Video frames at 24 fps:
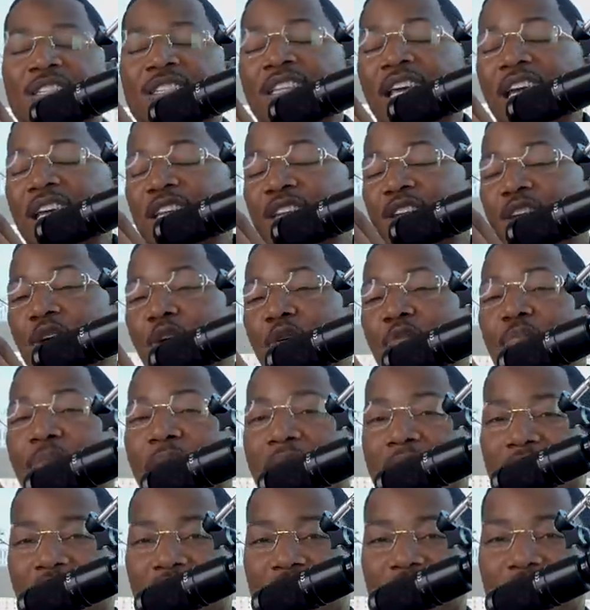they know
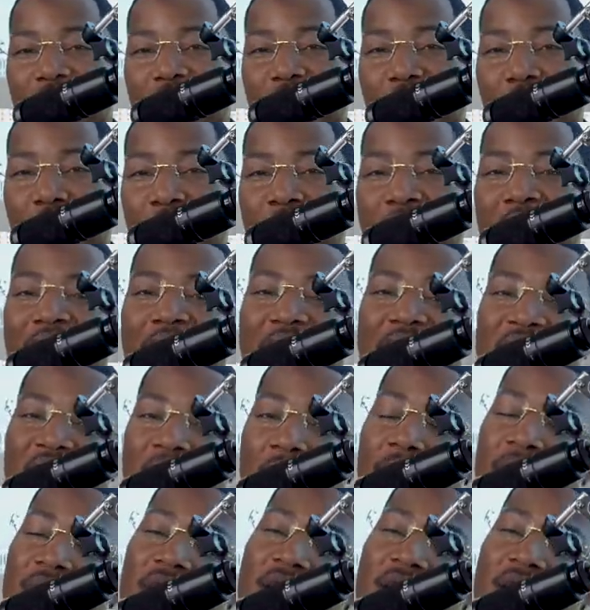better, but they dumb